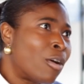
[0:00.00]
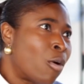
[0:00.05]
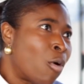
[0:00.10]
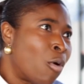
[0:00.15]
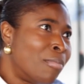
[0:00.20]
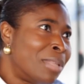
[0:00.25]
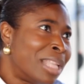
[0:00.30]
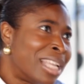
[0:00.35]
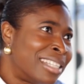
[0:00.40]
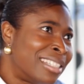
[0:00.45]

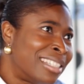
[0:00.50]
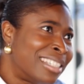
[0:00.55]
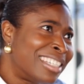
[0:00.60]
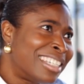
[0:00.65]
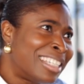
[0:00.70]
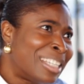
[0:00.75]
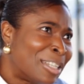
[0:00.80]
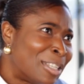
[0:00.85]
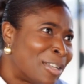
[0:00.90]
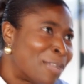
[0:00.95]
homeland.
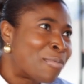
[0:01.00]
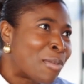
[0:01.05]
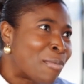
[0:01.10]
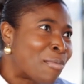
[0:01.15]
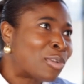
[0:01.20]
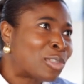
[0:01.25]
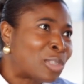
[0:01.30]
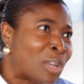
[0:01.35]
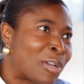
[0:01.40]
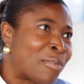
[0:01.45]
You know,
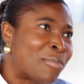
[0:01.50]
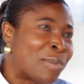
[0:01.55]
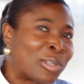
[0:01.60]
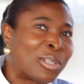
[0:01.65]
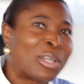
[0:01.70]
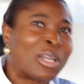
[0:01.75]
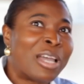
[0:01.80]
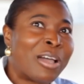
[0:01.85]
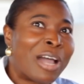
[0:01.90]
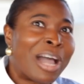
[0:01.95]
people talk
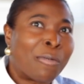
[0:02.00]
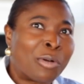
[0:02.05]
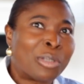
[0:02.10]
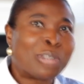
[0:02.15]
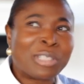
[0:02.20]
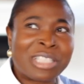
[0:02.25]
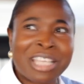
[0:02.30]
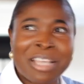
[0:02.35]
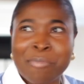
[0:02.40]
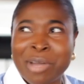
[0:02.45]
about, I
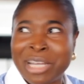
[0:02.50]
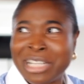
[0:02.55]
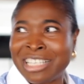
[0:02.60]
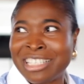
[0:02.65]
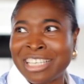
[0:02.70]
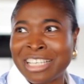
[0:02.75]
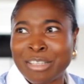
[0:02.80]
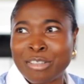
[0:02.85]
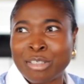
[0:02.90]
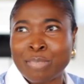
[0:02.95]
want to take my
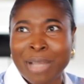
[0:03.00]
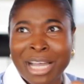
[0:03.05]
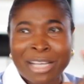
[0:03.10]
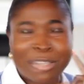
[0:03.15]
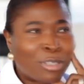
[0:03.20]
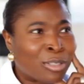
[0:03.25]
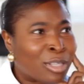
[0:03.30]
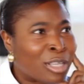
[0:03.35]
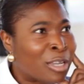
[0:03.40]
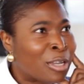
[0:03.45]
initiatives
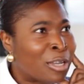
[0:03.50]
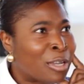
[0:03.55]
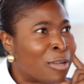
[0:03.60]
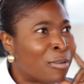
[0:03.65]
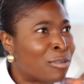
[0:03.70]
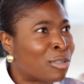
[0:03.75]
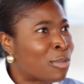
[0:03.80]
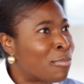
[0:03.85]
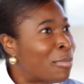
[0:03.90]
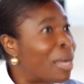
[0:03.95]
back
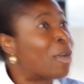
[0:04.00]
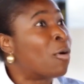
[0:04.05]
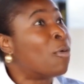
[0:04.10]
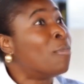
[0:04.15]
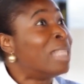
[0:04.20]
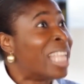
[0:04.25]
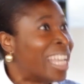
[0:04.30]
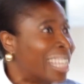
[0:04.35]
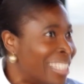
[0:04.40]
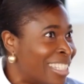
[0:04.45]
to my
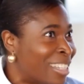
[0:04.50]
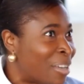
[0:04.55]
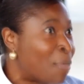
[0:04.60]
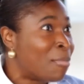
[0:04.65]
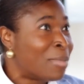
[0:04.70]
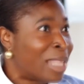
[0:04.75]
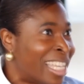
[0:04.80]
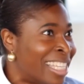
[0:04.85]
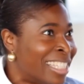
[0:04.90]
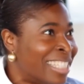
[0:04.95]
homeland,
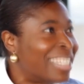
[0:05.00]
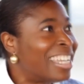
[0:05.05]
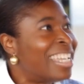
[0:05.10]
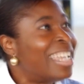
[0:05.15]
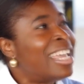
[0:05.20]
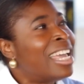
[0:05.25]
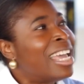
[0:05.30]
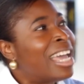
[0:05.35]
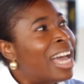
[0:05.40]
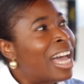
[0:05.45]

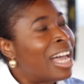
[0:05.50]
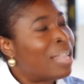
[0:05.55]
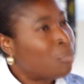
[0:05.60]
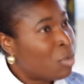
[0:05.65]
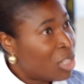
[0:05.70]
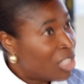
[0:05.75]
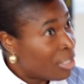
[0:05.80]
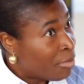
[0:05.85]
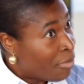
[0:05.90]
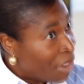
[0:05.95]
and
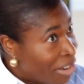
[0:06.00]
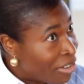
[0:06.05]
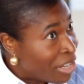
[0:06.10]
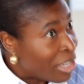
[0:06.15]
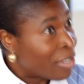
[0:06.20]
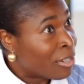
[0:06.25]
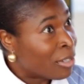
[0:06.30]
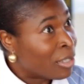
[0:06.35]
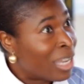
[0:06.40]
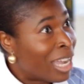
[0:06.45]
which is
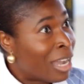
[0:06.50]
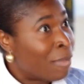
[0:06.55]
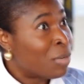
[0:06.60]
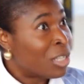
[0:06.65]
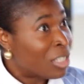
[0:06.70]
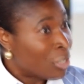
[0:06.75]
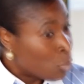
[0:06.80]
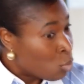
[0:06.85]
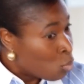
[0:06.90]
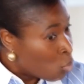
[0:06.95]
very good, and
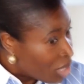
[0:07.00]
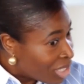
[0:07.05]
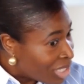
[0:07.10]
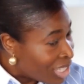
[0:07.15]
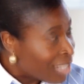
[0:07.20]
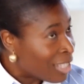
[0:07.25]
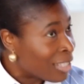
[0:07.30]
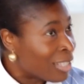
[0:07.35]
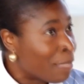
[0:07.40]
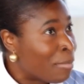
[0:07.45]
which is what
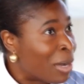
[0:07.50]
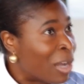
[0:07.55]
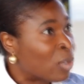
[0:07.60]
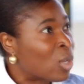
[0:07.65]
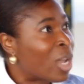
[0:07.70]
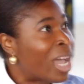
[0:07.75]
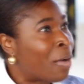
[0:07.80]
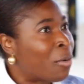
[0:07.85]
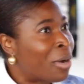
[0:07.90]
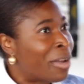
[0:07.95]
this is
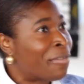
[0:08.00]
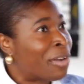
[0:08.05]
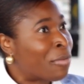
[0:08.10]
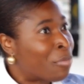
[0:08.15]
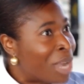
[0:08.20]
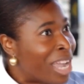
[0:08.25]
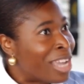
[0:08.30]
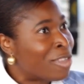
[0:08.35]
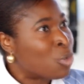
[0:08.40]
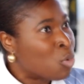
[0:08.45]
about. However,
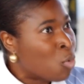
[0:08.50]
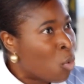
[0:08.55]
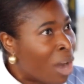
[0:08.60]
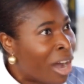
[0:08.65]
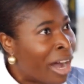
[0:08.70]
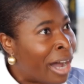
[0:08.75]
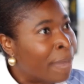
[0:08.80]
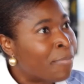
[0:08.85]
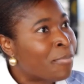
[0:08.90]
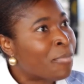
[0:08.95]
where you
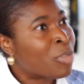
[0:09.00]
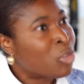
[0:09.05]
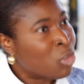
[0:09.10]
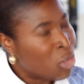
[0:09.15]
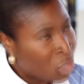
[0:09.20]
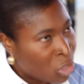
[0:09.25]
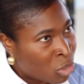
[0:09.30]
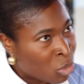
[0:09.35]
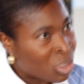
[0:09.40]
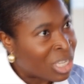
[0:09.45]
are,
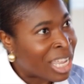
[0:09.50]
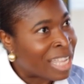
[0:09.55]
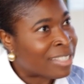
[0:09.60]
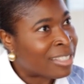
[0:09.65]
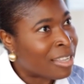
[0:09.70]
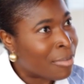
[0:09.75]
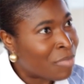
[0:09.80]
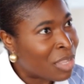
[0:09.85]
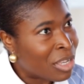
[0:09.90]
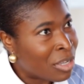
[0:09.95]
you need to start
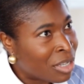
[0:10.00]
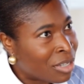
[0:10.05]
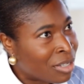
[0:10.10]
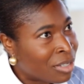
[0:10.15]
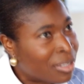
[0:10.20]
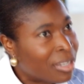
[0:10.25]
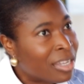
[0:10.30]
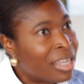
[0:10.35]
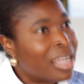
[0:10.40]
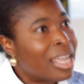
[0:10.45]
something
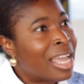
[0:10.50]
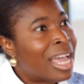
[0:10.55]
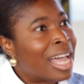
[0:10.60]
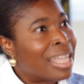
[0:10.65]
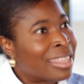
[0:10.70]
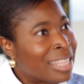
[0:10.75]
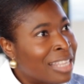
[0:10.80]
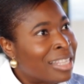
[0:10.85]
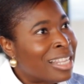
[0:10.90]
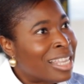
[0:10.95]
good,
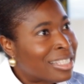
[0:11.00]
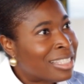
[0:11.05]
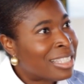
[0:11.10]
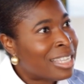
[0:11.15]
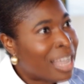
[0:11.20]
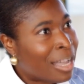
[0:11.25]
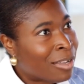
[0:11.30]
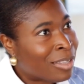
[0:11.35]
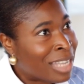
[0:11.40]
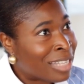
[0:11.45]
and then let's
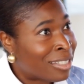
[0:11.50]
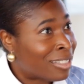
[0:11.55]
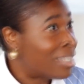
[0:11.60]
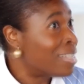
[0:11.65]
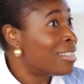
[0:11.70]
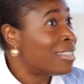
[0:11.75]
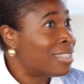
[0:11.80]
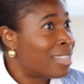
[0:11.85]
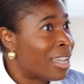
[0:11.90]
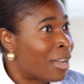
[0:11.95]
see how that
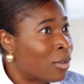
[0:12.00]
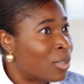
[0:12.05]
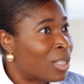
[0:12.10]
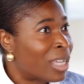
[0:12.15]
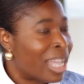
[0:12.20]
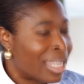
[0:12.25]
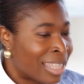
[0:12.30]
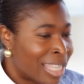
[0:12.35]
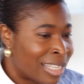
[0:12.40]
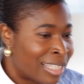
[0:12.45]
turns out,
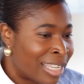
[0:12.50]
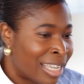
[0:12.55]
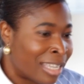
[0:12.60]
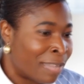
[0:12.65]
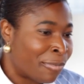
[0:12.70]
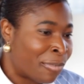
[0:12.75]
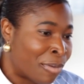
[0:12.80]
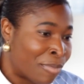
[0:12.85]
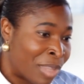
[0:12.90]
and then take it